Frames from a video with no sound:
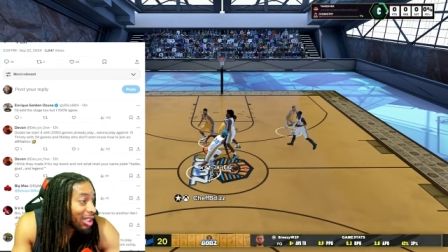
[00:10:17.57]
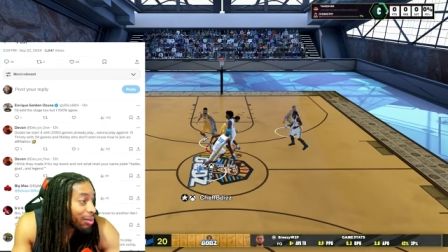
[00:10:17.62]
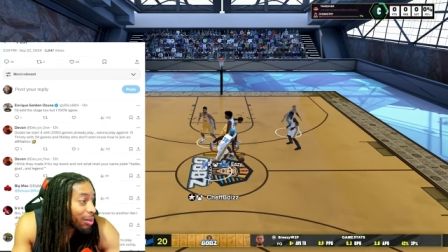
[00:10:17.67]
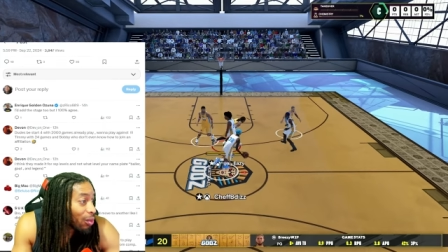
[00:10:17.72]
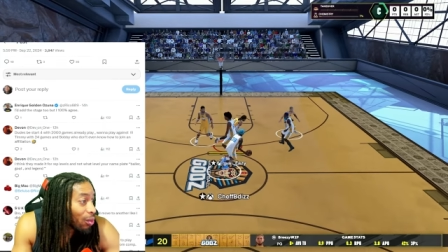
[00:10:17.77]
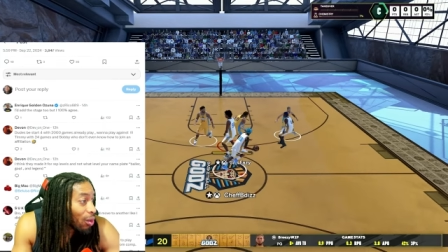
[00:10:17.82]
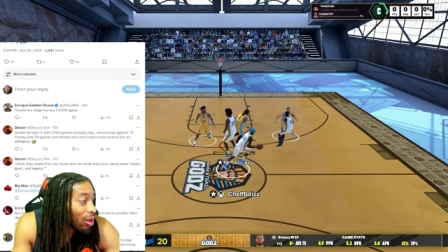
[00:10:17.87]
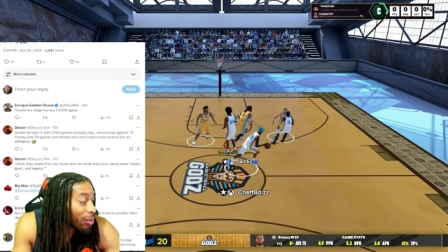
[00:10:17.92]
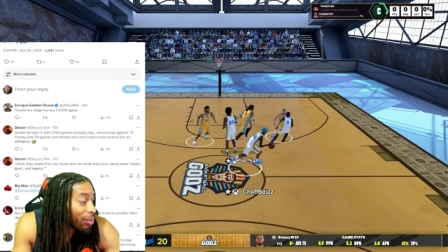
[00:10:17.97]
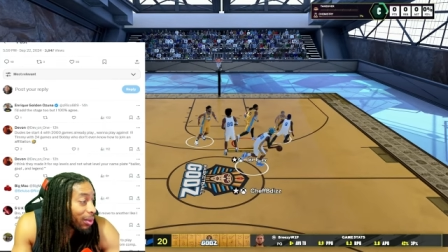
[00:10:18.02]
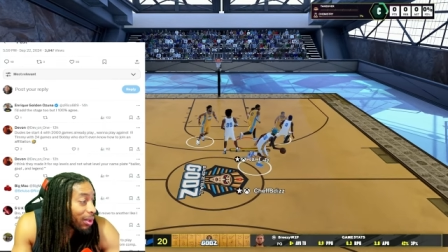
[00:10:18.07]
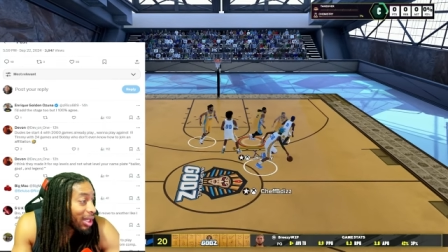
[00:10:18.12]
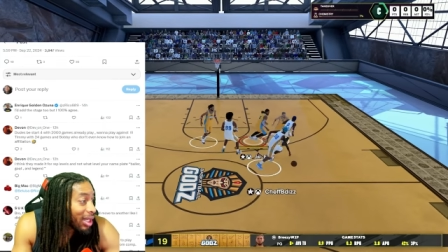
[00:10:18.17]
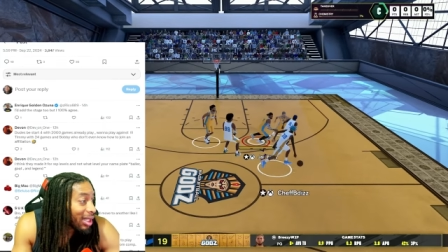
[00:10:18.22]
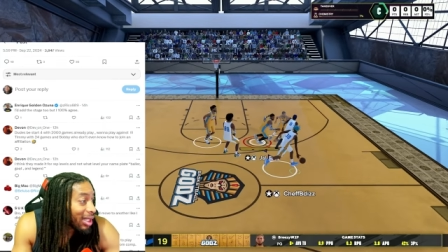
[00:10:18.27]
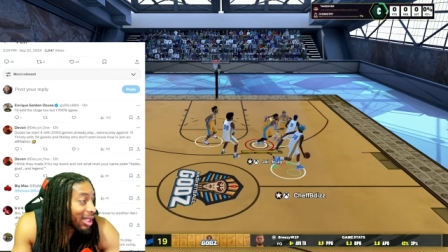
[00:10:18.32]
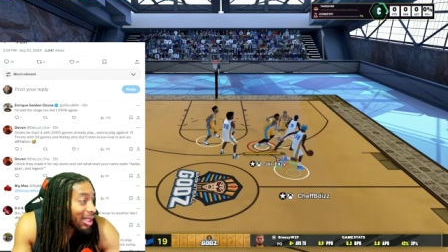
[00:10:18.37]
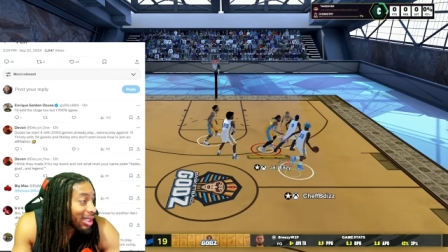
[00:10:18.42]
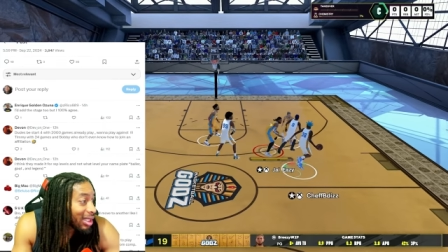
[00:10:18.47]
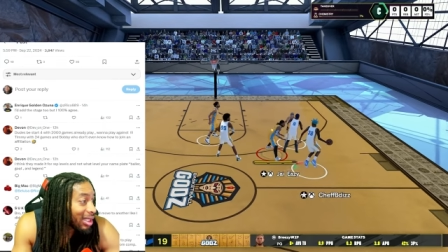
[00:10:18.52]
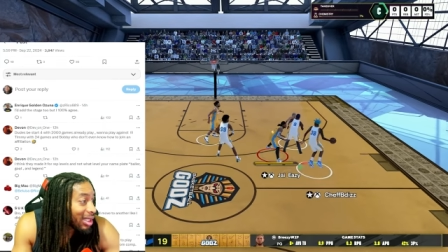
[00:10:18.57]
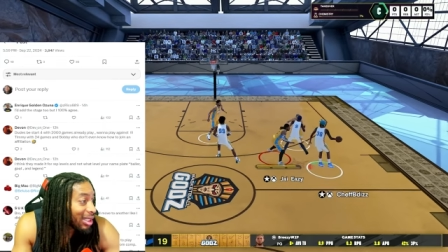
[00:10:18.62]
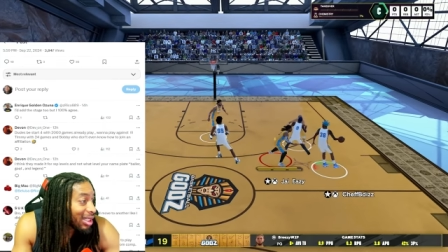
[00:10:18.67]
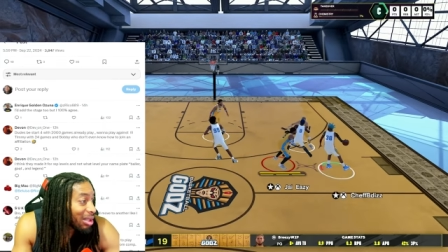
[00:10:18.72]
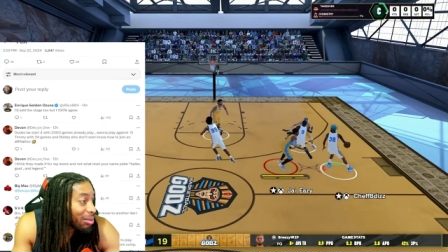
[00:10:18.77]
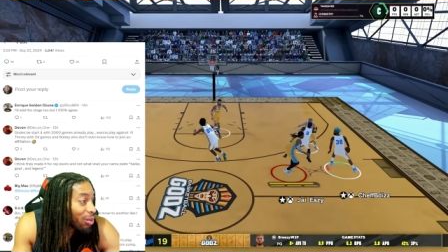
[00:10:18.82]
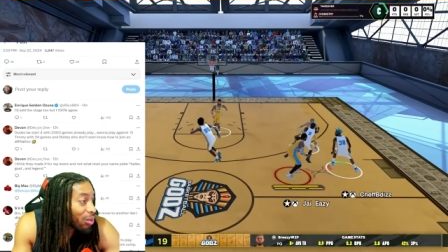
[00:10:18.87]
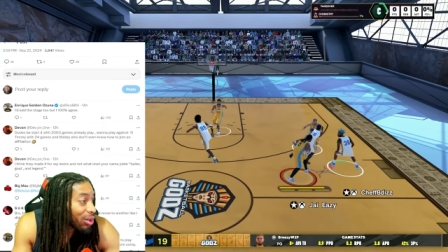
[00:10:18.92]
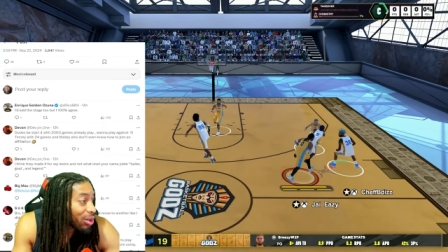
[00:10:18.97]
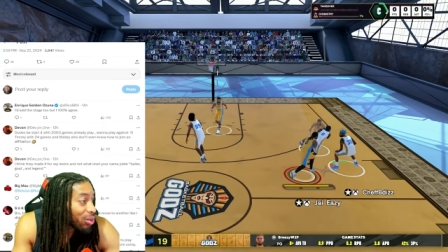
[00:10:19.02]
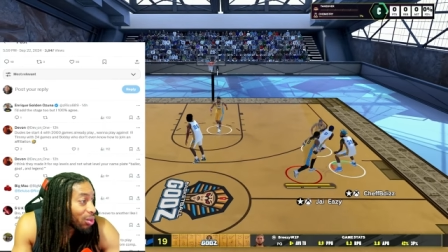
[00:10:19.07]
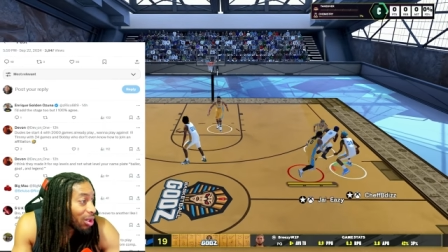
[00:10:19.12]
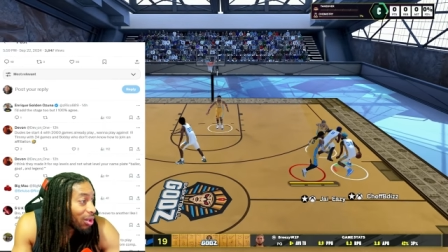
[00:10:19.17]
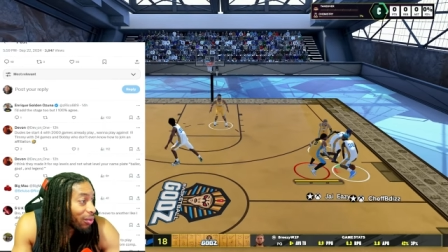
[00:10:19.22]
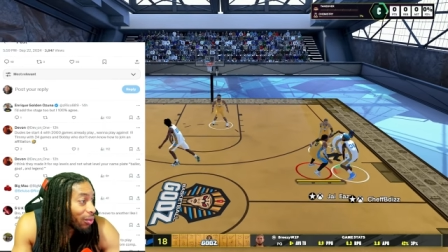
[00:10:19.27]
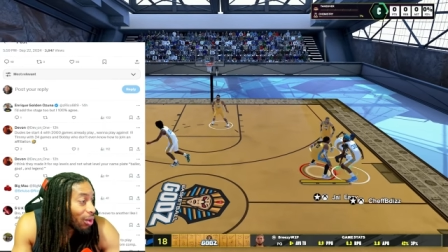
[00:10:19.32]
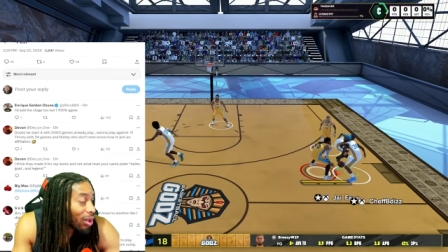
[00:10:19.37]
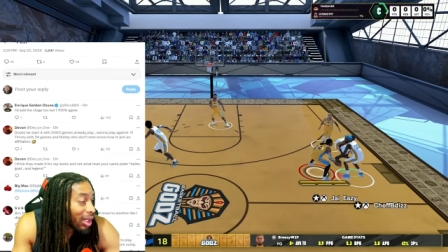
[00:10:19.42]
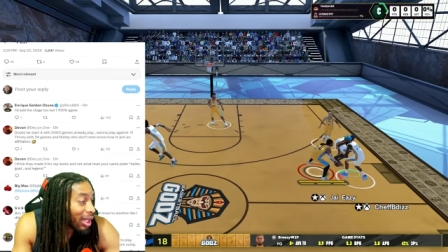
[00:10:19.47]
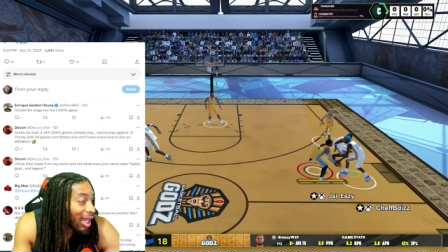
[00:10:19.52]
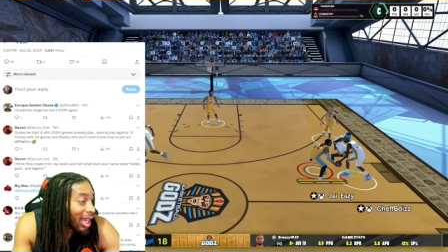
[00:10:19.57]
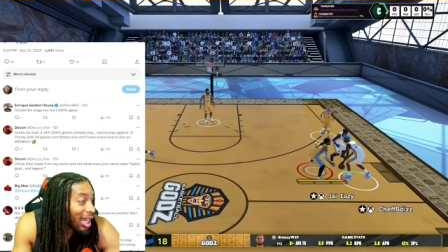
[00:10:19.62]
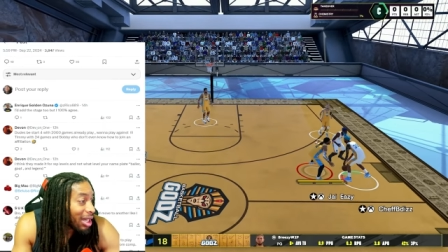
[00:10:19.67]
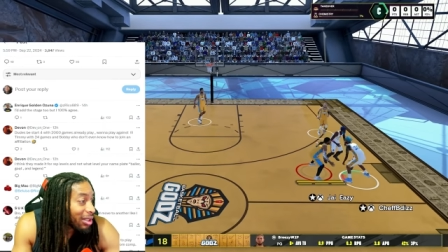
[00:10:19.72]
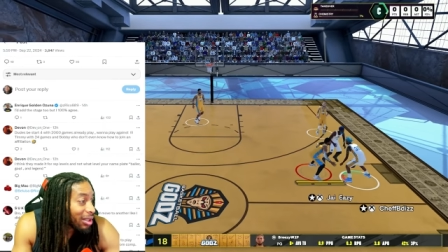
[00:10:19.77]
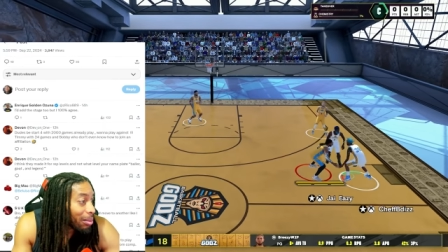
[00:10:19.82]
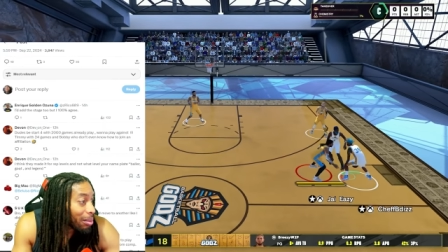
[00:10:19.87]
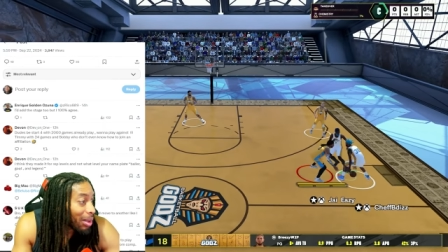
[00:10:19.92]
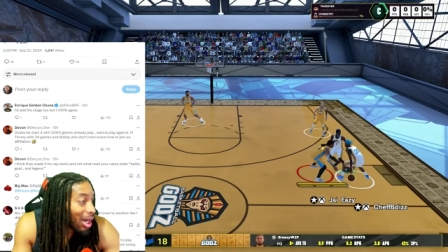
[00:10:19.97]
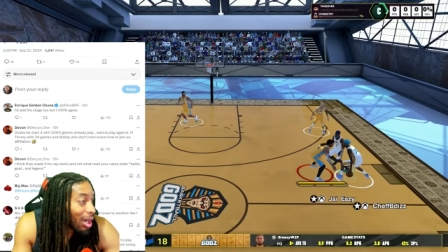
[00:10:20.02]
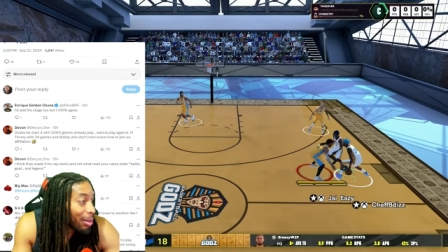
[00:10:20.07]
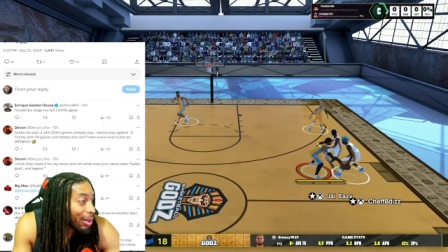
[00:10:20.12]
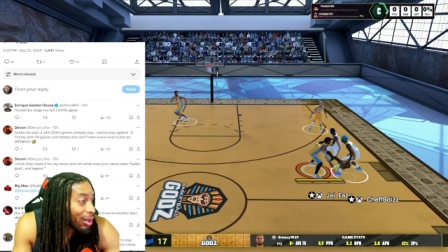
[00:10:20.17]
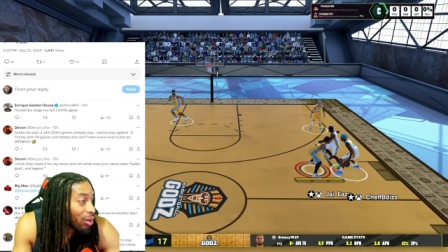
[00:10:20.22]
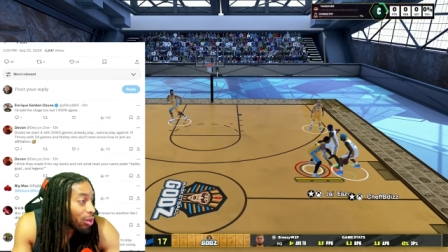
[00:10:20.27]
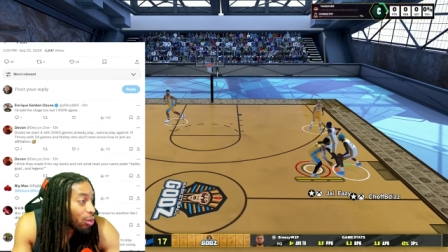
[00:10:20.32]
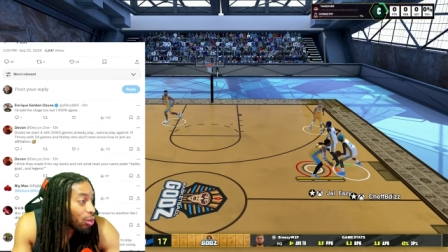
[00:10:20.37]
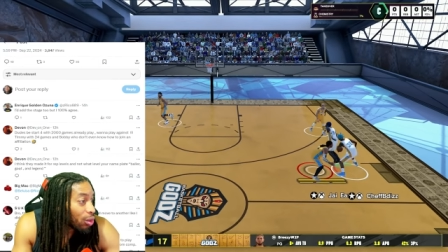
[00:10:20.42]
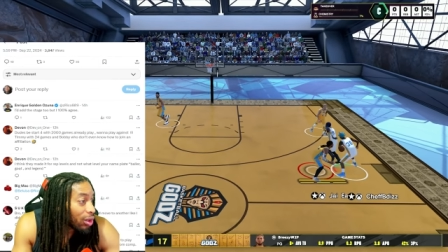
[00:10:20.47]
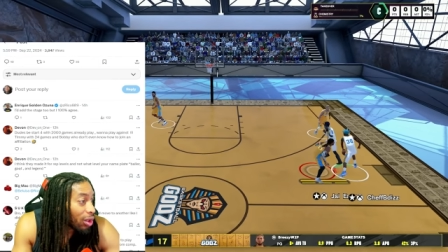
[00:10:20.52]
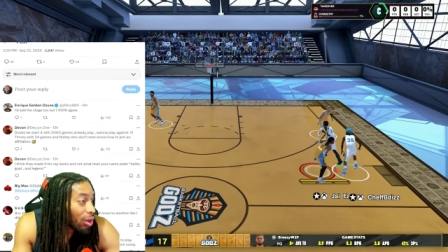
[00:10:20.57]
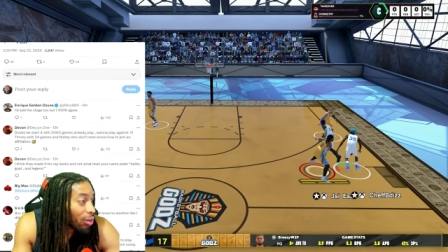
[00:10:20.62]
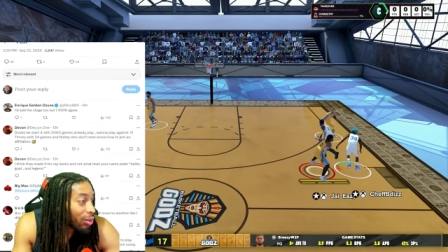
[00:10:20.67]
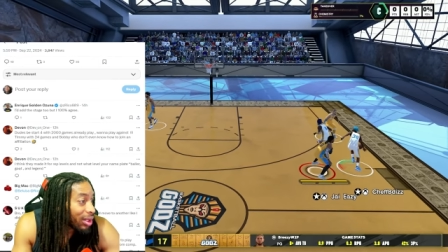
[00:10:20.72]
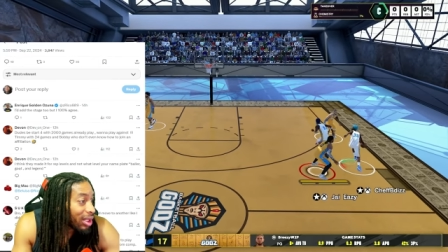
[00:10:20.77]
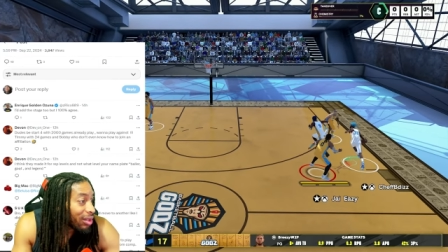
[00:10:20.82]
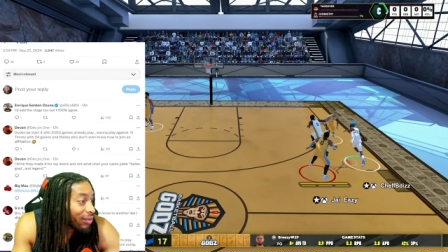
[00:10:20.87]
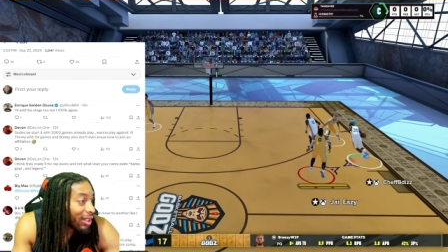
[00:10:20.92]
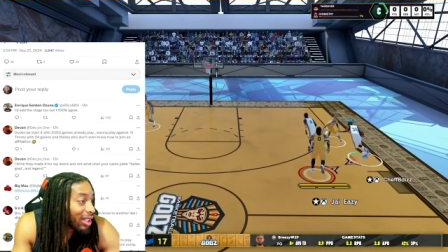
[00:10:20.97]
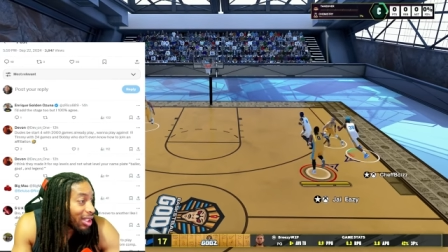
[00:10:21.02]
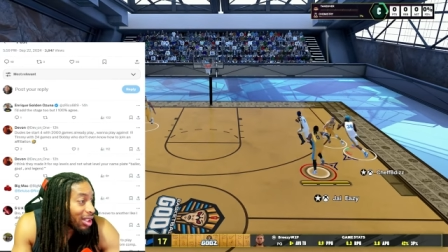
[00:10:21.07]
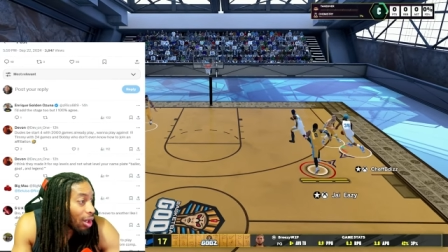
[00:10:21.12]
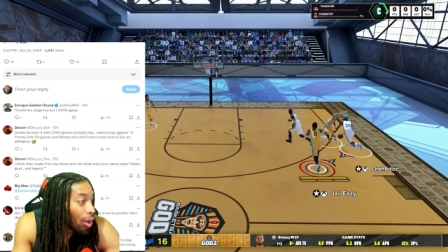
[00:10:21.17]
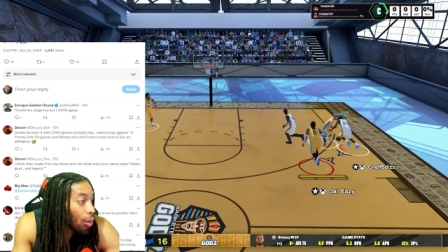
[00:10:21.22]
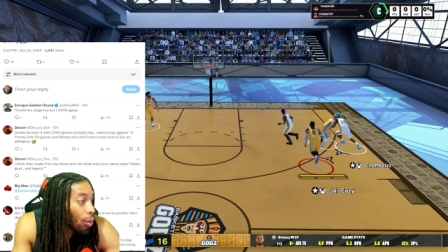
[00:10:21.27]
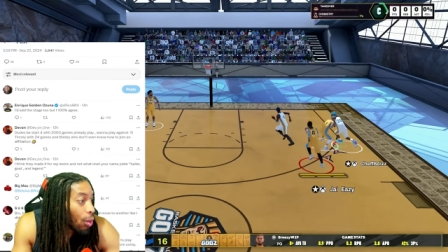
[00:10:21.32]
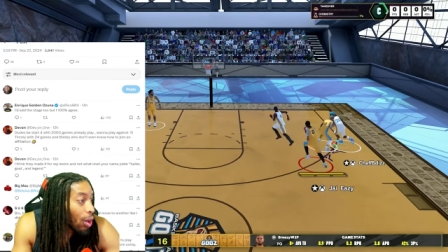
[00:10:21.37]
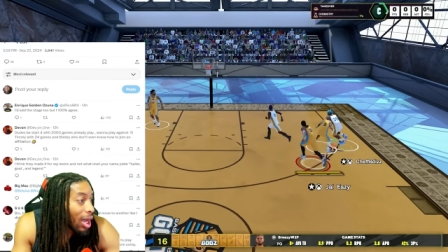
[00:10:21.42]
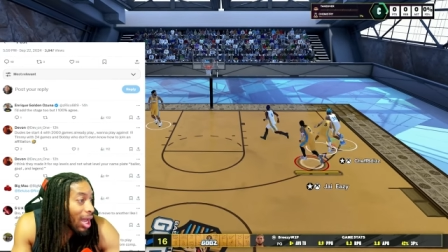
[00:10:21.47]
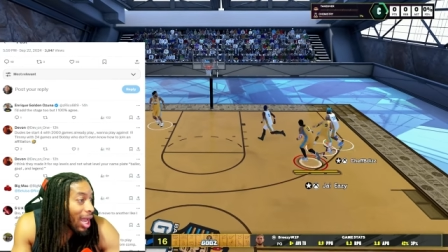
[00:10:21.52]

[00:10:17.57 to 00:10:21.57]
but want to play against Lil Timmy with 24 games and Bobby who don't even know